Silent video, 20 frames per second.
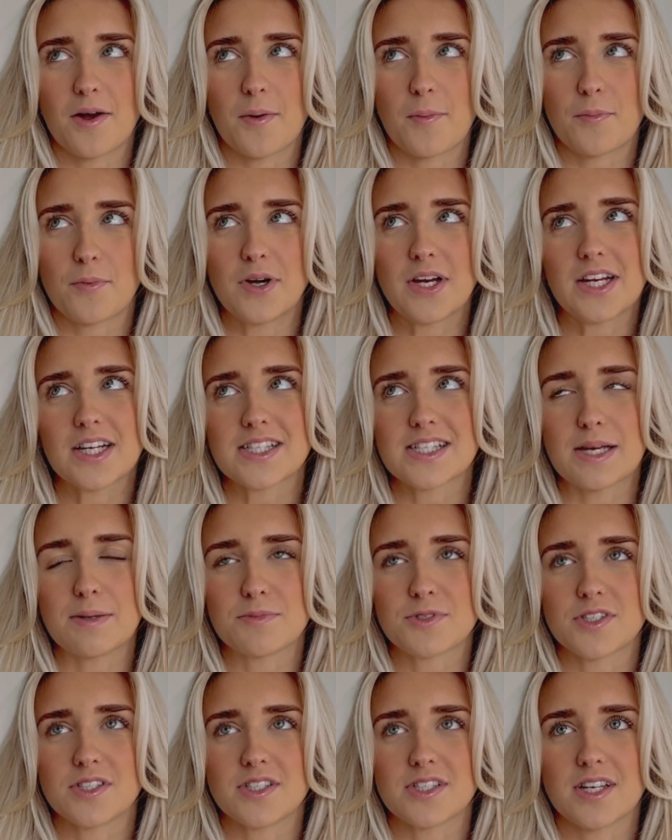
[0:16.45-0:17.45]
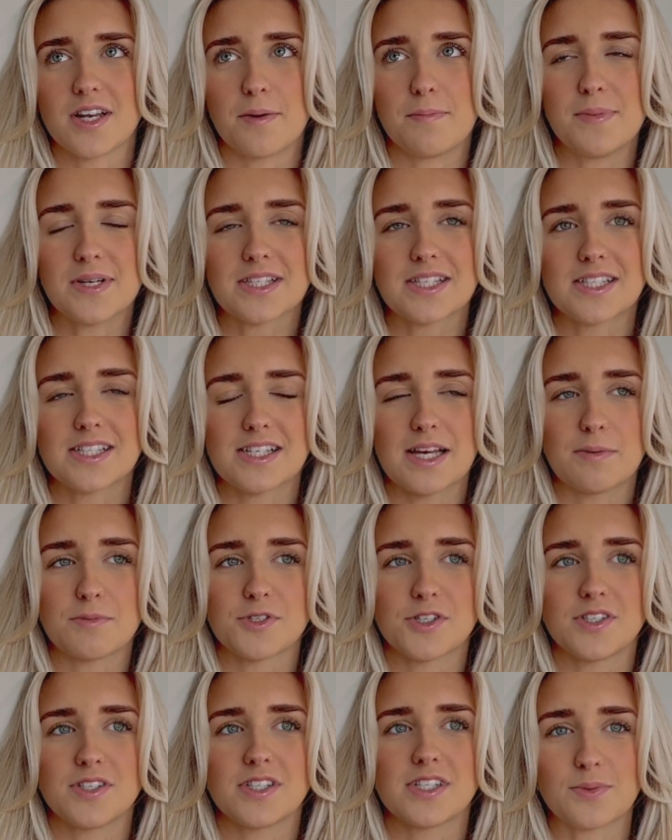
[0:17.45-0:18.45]
preconceptions and
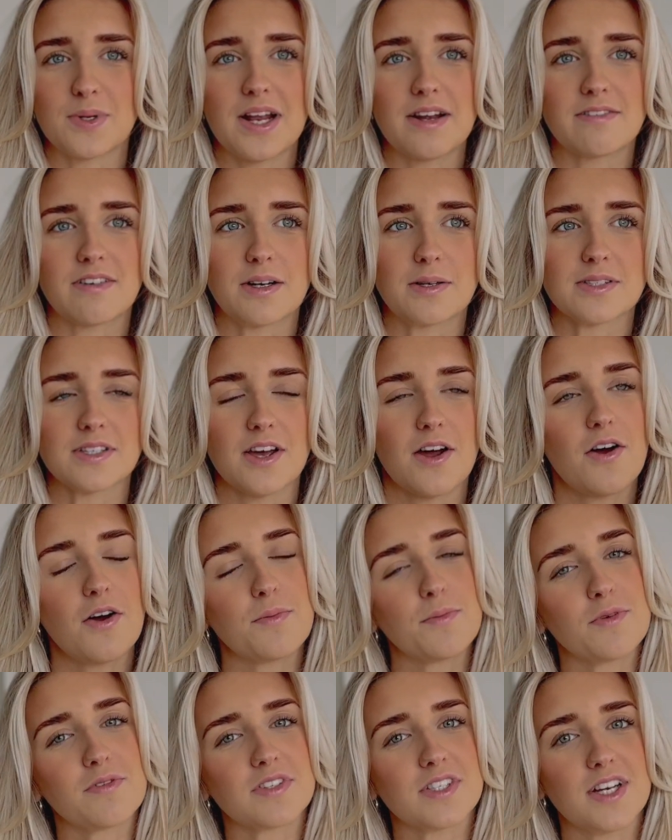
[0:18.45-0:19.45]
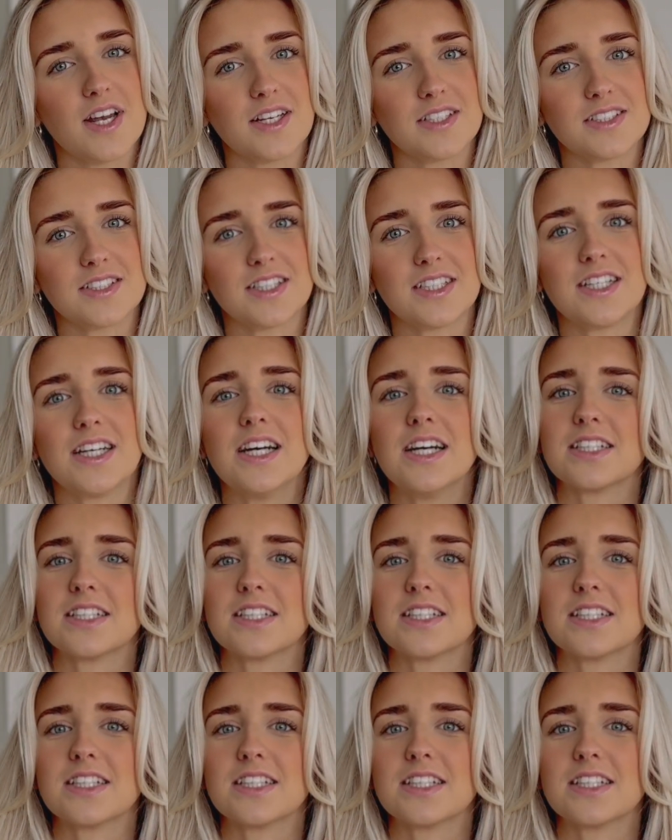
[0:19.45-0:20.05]
misconceptions whenever I was like, oh, I'm moving to London.